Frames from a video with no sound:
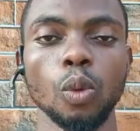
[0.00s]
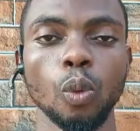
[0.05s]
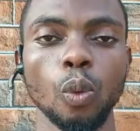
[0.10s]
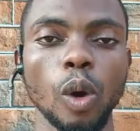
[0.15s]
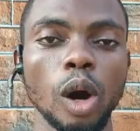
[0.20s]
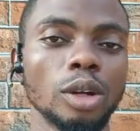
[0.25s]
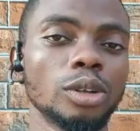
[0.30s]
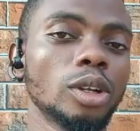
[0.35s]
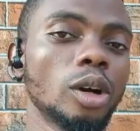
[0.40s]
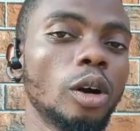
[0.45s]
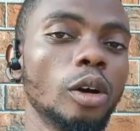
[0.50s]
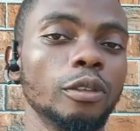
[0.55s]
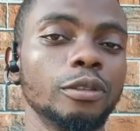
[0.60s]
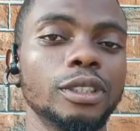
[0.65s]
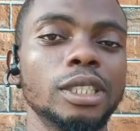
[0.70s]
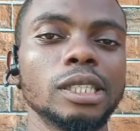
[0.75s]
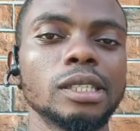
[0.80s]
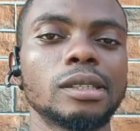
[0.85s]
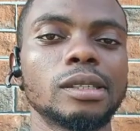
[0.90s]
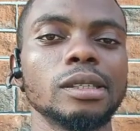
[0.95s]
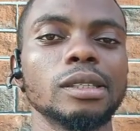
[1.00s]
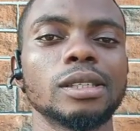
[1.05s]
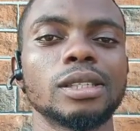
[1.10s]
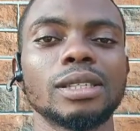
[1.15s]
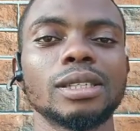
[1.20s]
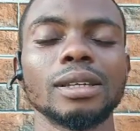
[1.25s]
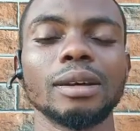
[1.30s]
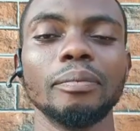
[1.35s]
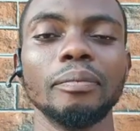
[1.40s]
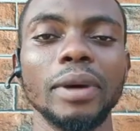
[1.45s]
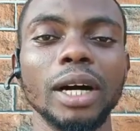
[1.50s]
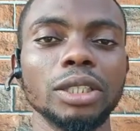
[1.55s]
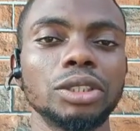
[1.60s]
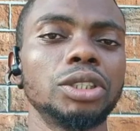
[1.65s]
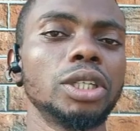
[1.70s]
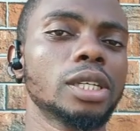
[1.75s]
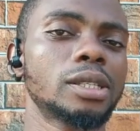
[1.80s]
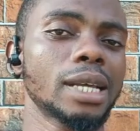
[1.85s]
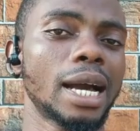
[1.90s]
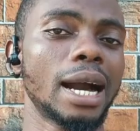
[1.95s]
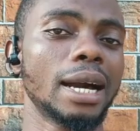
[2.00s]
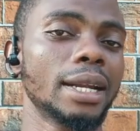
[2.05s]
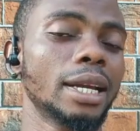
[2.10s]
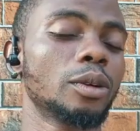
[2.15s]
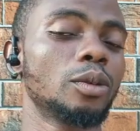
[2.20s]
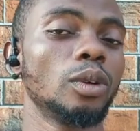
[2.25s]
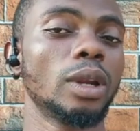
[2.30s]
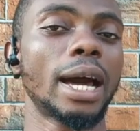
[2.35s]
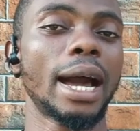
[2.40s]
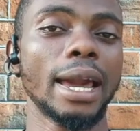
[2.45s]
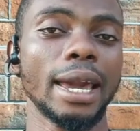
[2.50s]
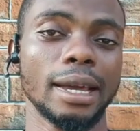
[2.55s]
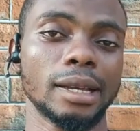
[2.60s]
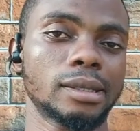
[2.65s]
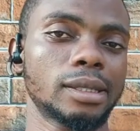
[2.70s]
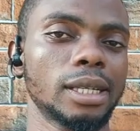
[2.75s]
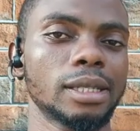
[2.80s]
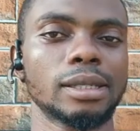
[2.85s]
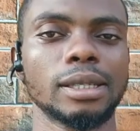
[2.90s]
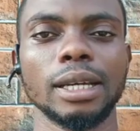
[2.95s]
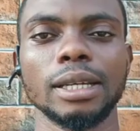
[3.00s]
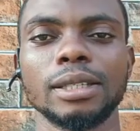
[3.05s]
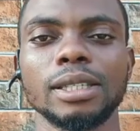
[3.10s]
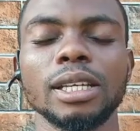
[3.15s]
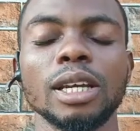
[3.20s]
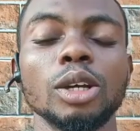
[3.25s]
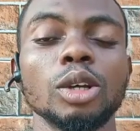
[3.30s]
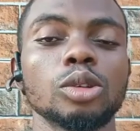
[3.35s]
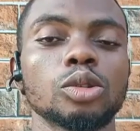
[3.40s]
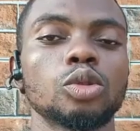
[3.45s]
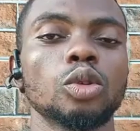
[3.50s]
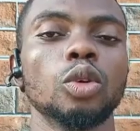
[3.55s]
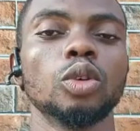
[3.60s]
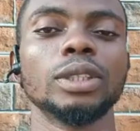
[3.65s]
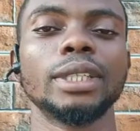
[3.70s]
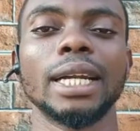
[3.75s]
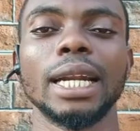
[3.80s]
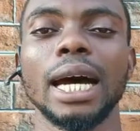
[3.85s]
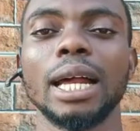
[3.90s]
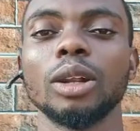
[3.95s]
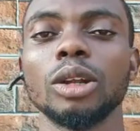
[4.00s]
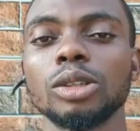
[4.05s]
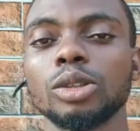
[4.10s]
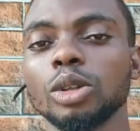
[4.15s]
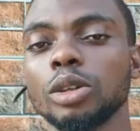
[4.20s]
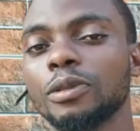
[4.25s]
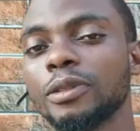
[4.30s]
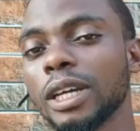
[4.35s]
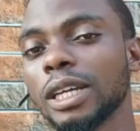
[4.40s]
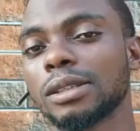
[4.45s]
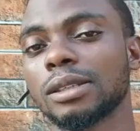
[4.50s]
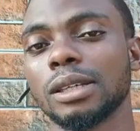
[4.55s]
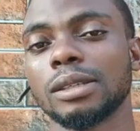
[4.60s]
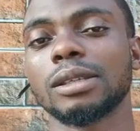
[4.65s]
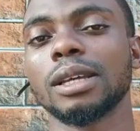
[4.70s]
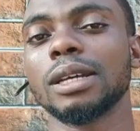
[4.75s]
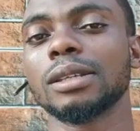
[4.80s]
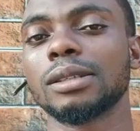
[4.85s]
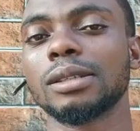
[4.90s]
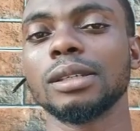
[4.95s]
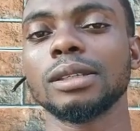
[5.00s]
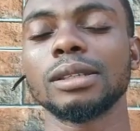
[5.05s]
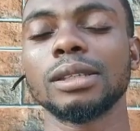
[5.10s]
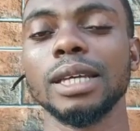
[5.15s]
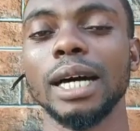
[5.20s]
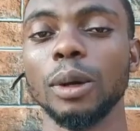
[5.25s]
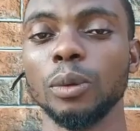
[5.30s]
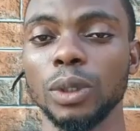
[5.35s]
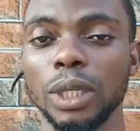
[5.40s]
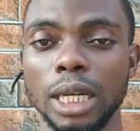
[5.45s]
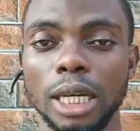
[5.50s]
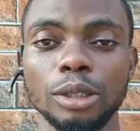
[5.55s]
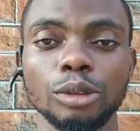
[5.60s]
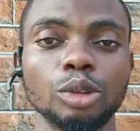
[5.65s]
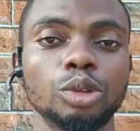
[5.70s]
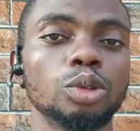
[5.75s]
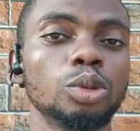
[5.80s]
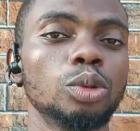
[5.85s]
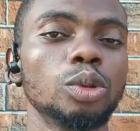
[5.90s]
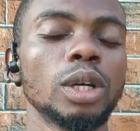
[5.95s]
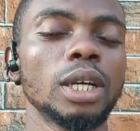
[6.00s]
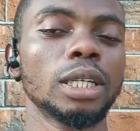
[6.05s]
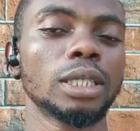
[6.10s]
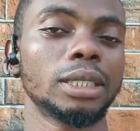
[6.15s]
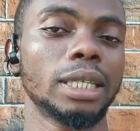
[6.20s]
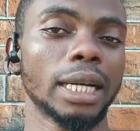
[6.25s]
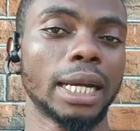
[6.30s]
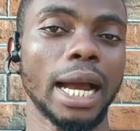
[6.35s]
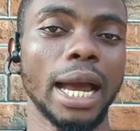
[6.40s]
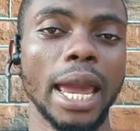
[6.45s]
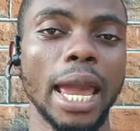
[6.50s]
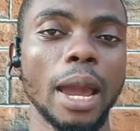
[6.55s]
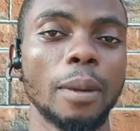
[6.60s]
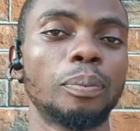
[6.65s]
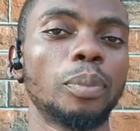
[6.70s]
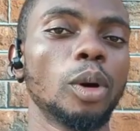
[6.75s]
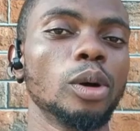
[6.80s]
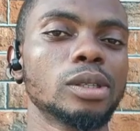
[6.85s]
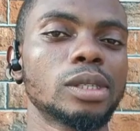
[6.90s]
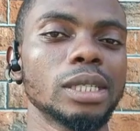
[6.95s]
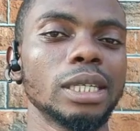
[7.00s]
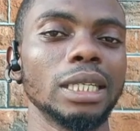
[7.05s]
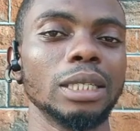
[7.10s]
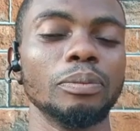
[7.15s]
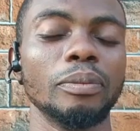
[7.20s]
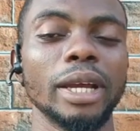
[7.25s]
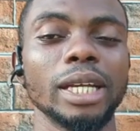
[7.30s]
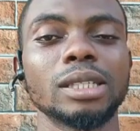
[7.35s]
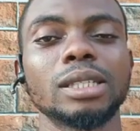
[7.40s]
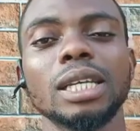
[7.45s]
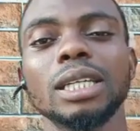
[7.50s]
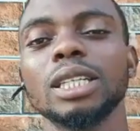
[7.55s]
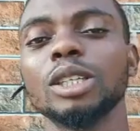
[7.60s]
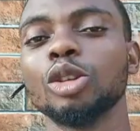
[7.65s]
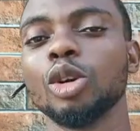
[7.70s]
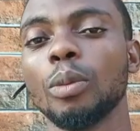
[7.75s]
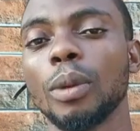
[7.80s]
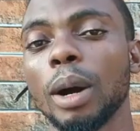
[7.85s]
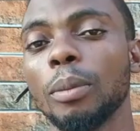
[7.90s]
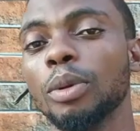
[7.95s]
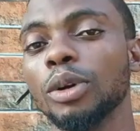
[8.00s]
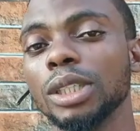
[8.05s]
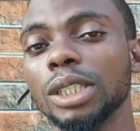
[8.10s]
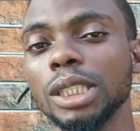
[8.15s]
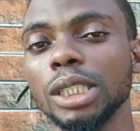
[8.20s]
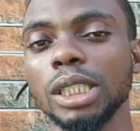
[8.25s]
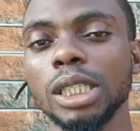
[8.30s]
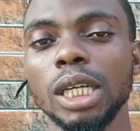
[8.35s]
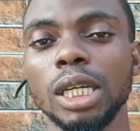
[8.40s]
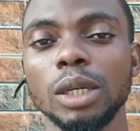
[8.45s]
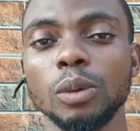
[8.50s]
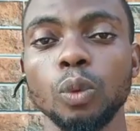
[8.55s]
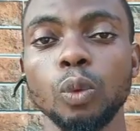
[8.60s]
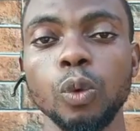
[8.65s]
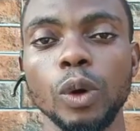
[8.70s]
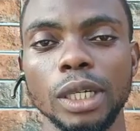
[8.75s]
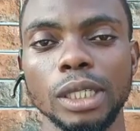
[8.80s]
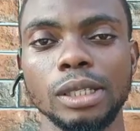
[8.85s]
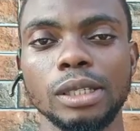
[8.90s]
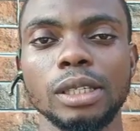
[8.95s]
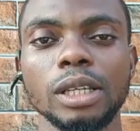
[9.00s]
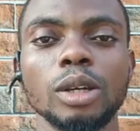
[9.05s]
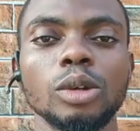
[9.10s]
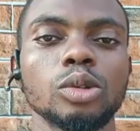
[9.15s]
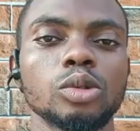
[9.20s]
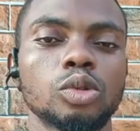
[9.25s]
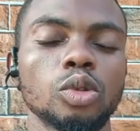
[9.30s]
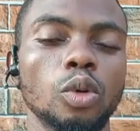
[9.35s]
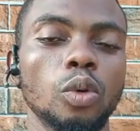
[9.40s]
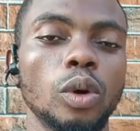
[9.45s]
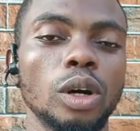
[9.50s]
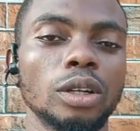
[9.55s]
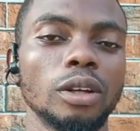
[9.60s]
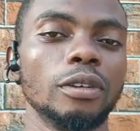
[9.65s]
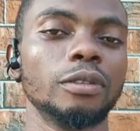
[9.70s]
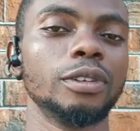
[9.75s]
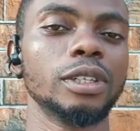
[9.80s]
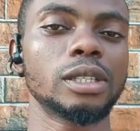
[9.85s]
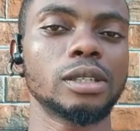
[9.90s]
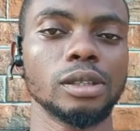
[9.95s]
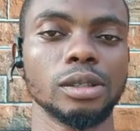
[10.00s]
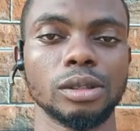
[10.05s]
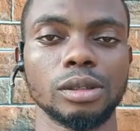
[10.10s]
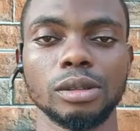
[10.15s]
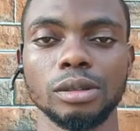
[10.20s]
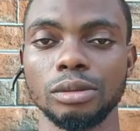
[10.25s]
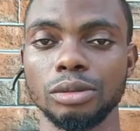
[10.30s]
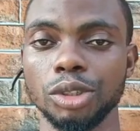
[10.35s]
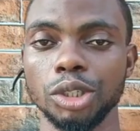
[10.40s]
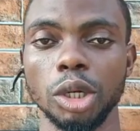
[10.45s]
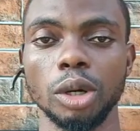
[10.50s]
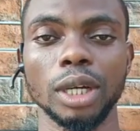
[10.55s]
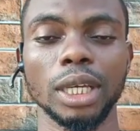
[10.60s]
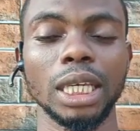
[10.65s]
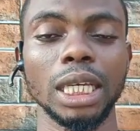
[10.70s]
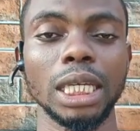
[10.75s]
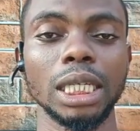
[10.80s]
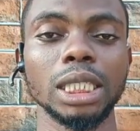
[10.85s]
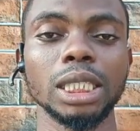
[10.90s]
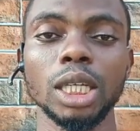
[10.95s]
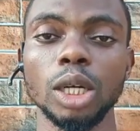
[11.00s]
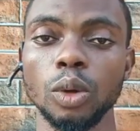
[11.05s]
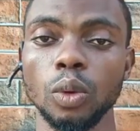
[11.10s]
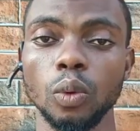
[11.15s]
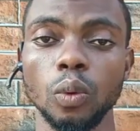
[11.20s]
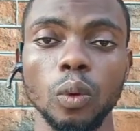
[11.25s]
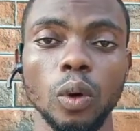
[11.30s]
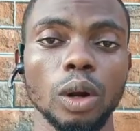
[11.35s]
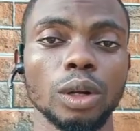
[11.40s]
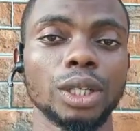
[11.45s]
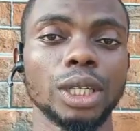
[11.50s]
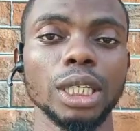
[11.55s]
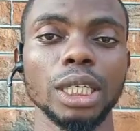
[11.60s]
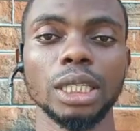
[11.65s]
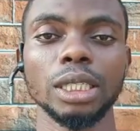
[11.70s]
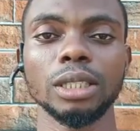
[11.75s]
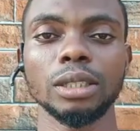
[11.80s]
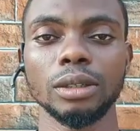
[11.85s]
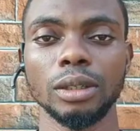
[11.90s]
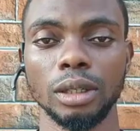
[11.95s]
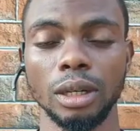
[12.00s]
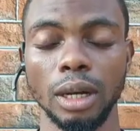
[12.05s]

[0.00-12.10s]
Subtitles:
One of these is moderate and regular exercise. So there are a lot of exercises that we can do that can help us in maintaining normal body weight. So one of it is jogging, walking,